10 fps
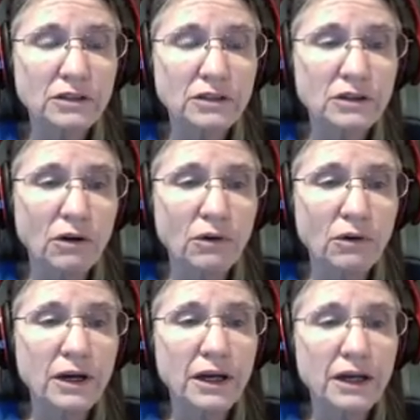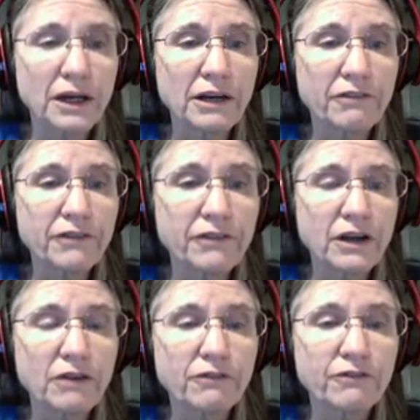So if
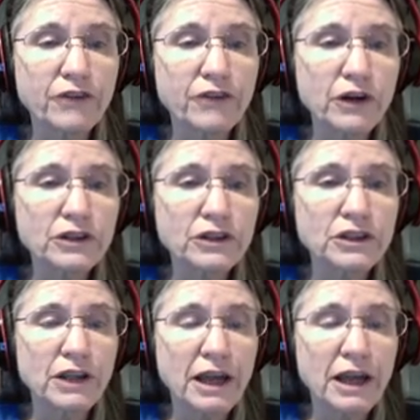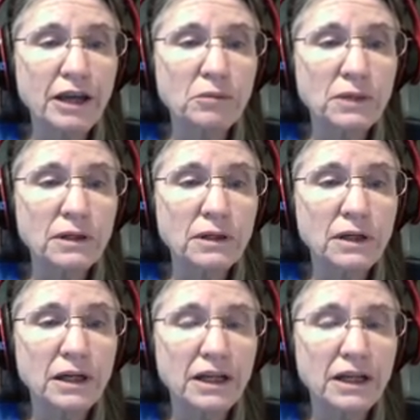first name
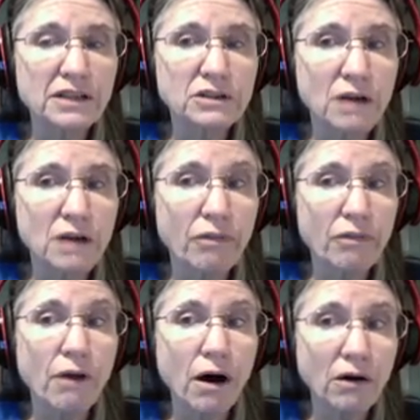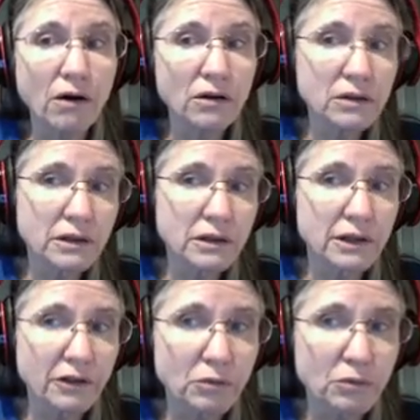is not null, in
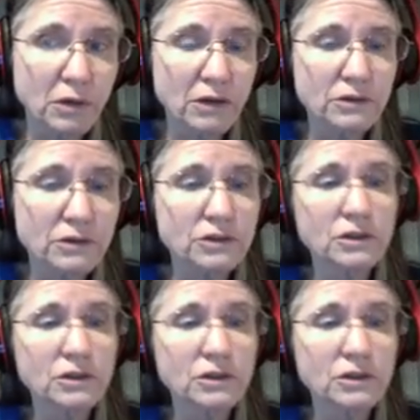other words,